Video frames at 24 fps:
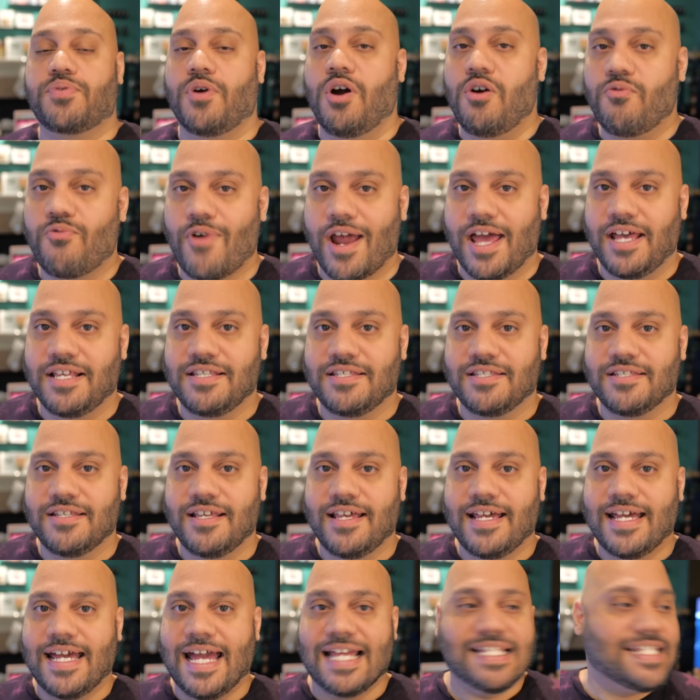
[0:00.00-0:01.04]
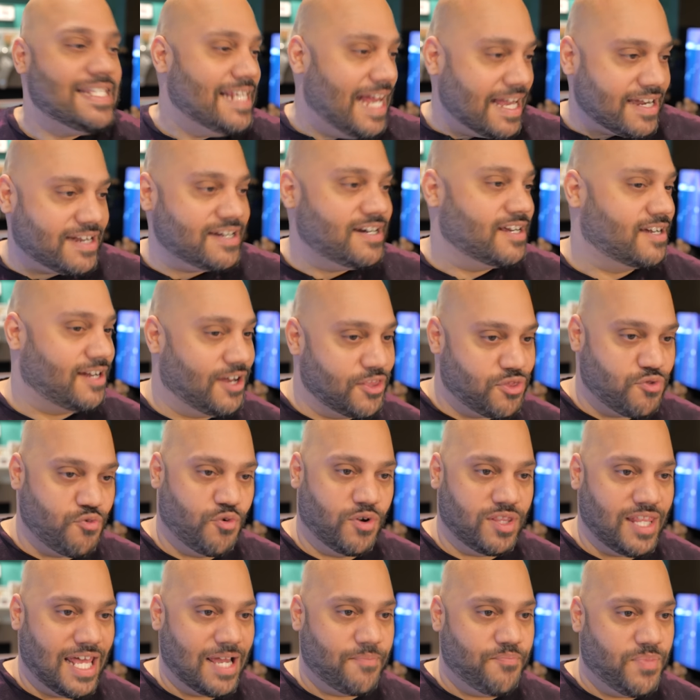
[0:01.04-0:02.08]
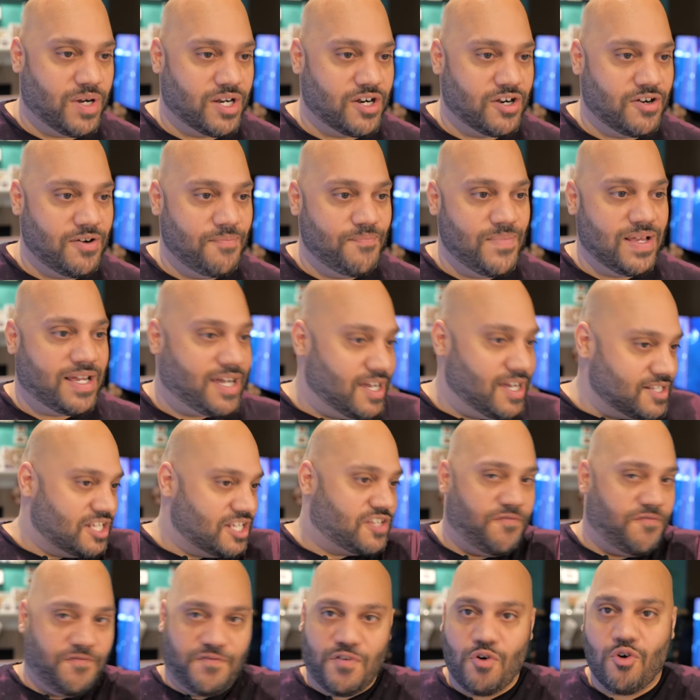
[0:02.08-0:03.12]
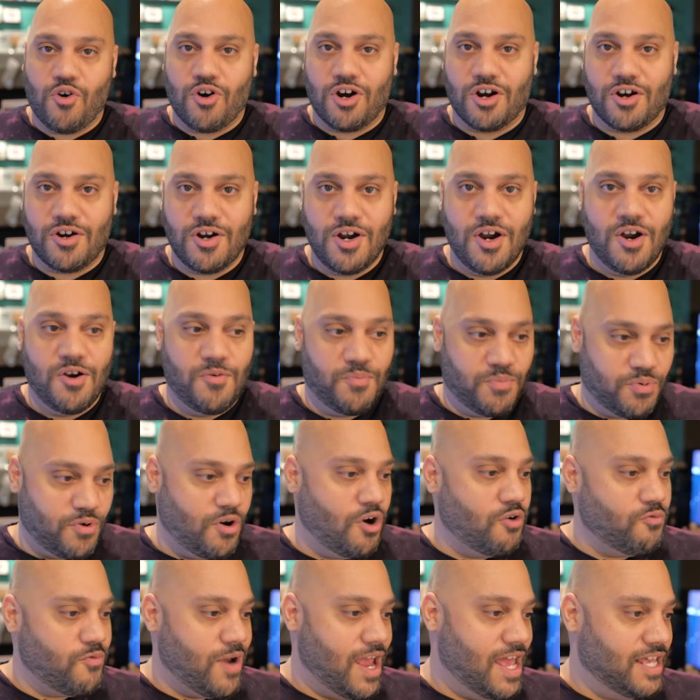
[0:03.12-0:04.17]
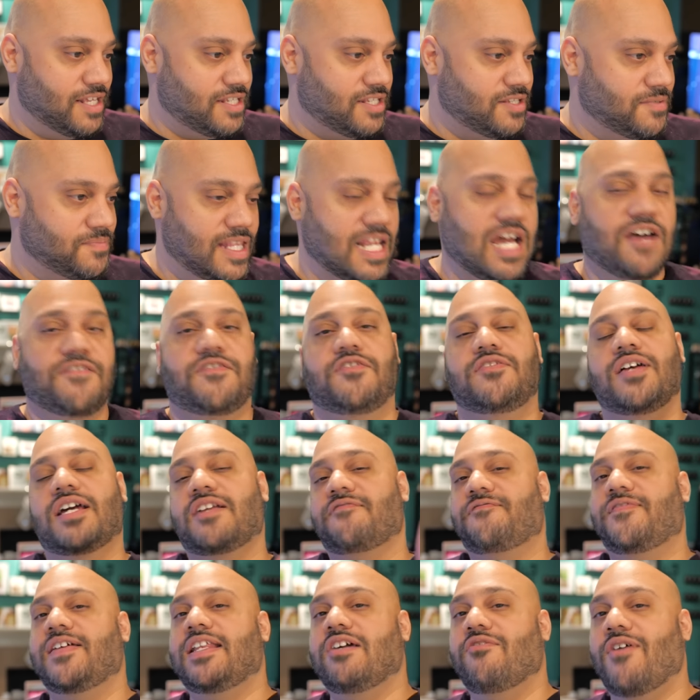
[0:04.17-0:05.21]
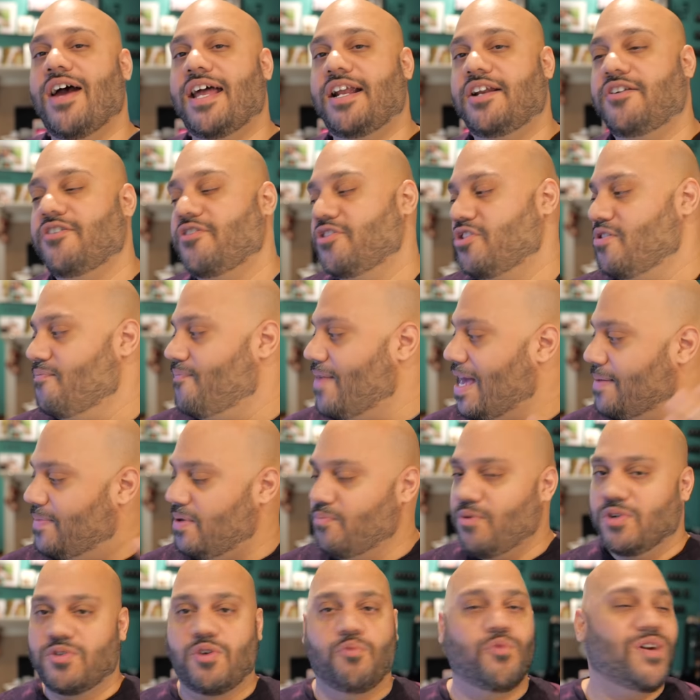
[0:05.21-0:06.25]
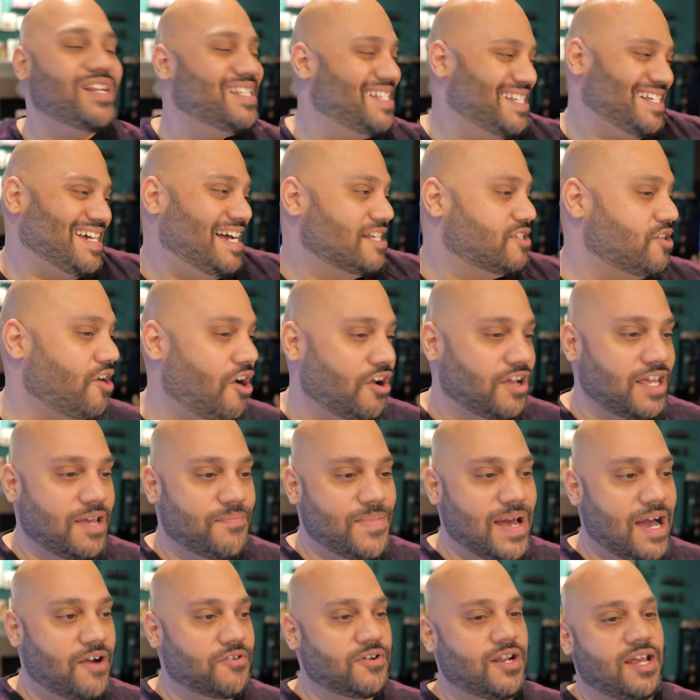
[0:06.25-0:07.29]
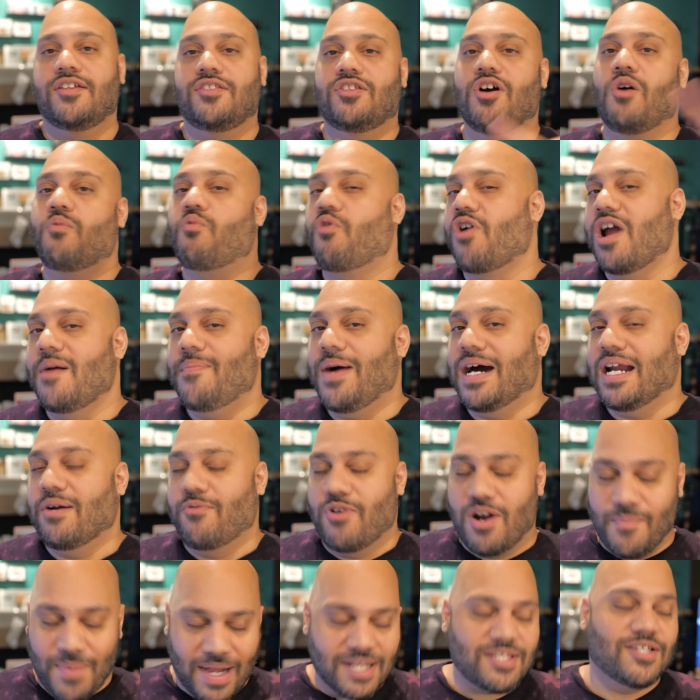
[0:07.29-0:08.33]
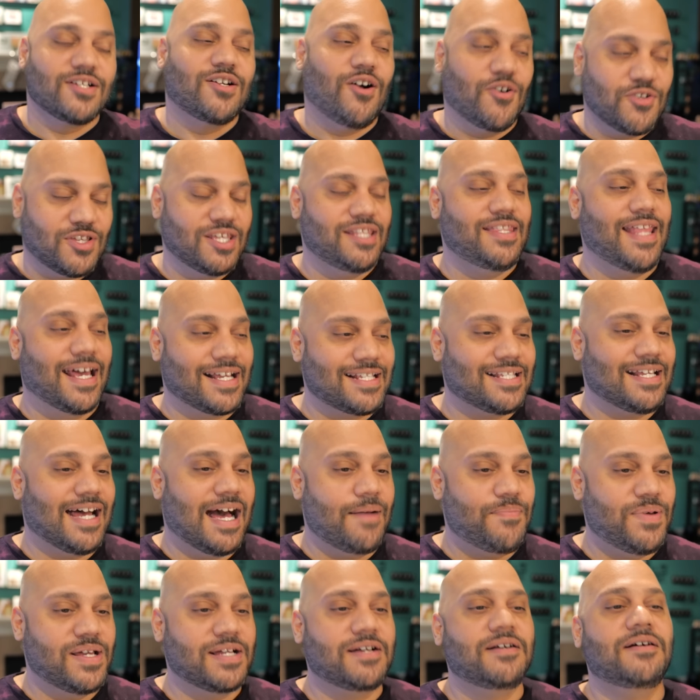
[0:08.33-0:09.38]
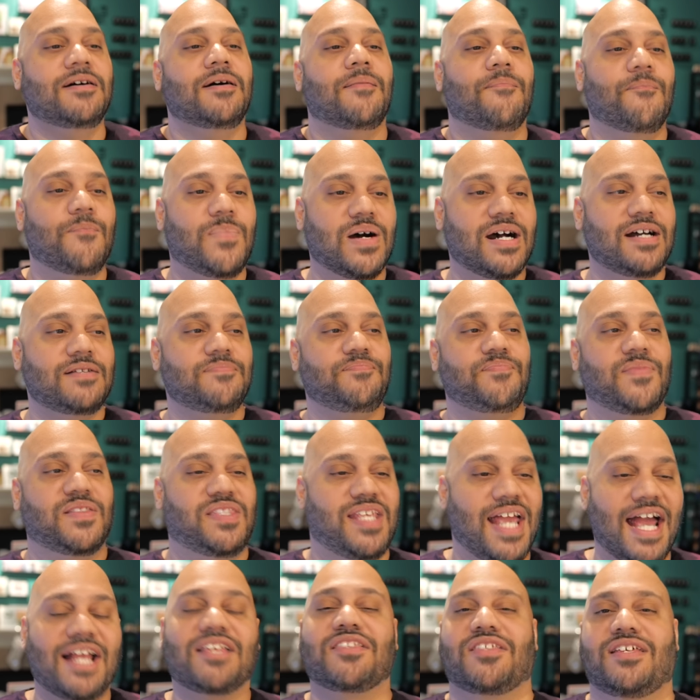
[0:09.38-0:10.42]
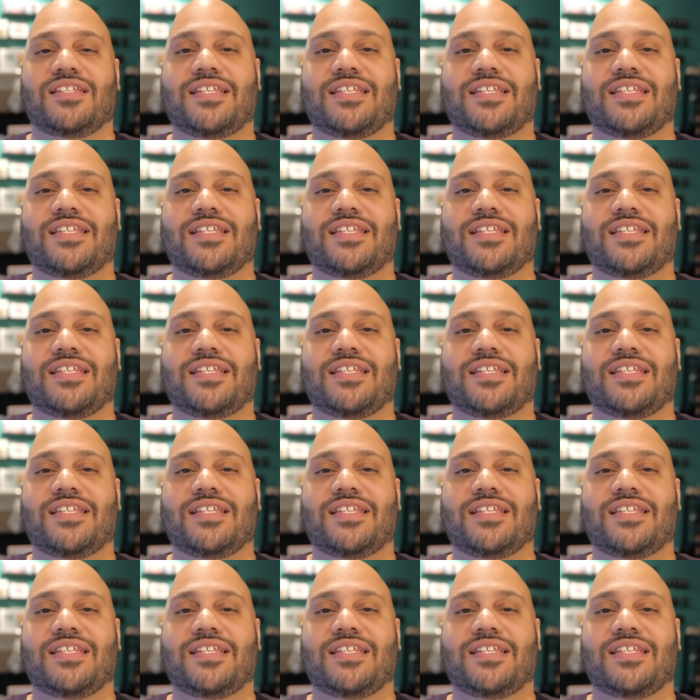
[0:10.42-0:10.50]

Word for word: ProRes, it's not gonna cut through it like butter because it's for ProRes. Now, if you're not a video editor, you may be wondering, what is this guy talking about? Don't worry about it. We're about to go to the next topic, but at the end of